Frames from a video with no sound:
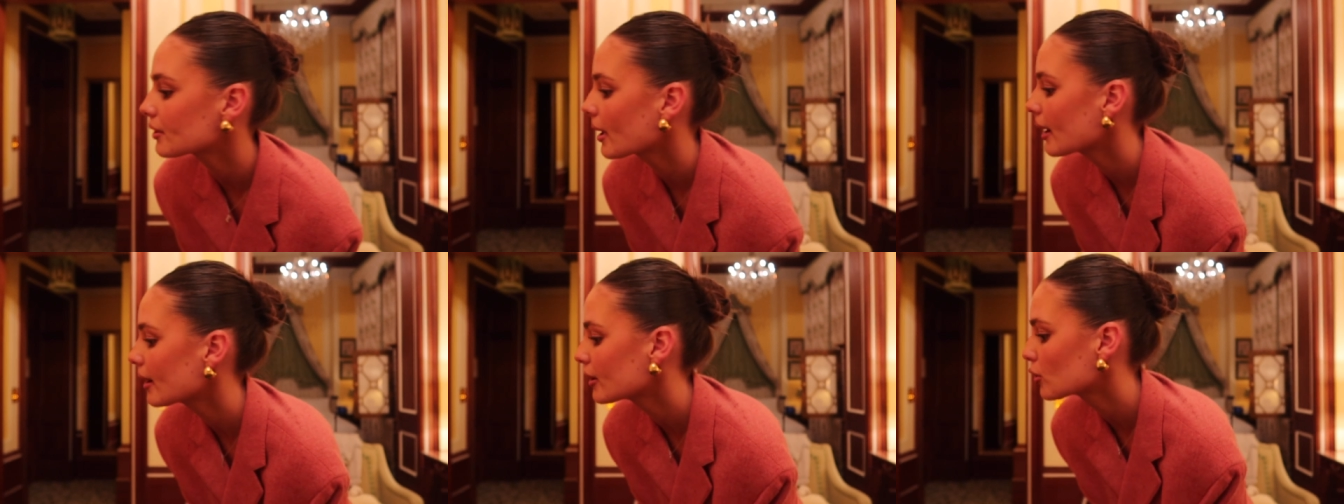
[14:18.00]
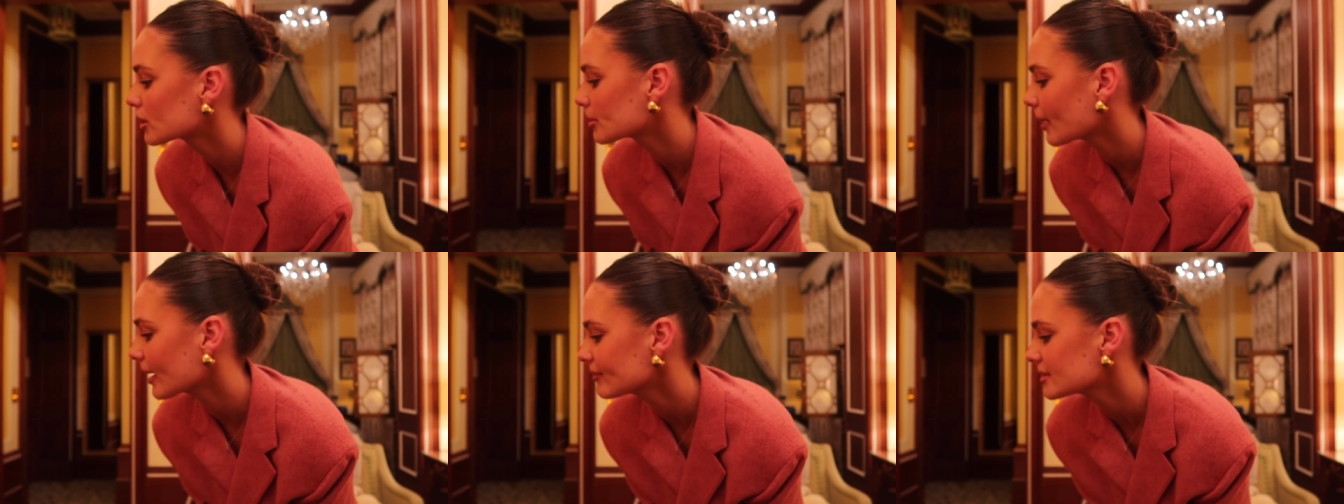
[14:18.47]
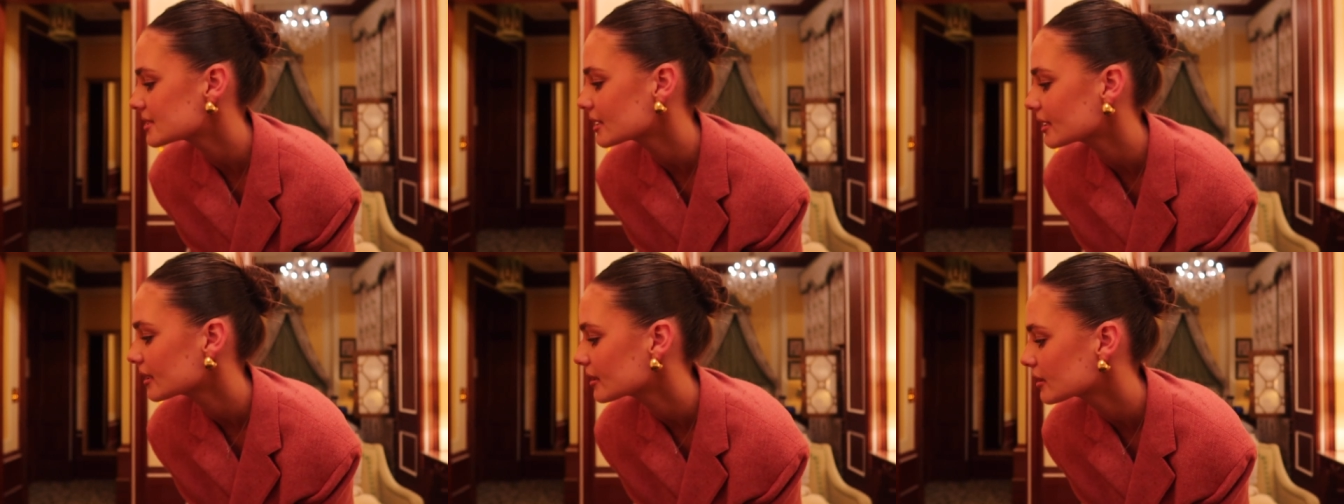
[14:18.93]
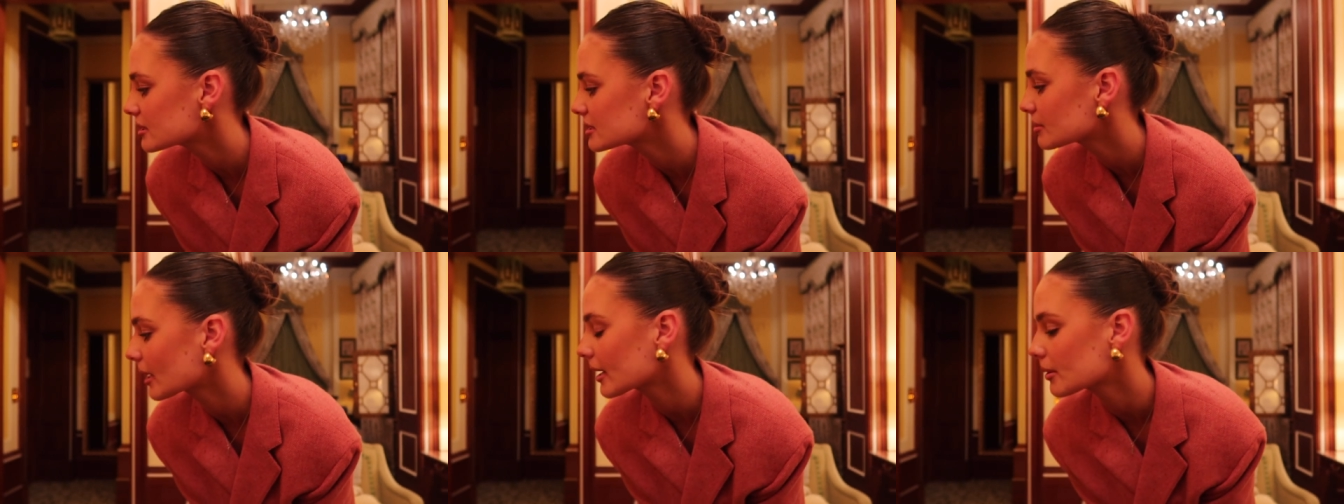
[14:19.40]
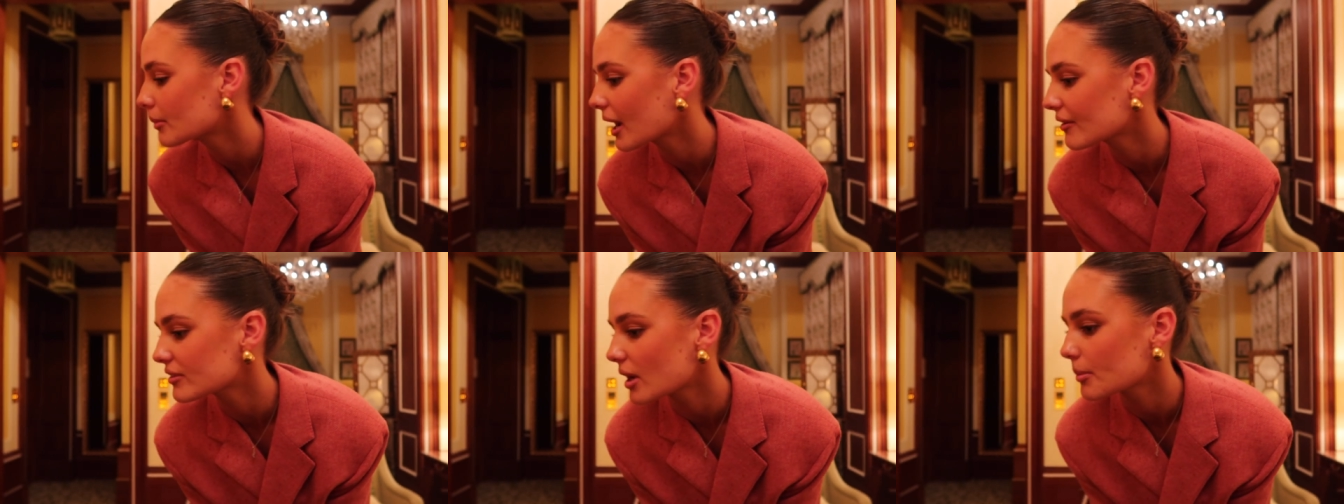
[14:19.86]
don't know how I order breakfast here because I'm getting breakfast.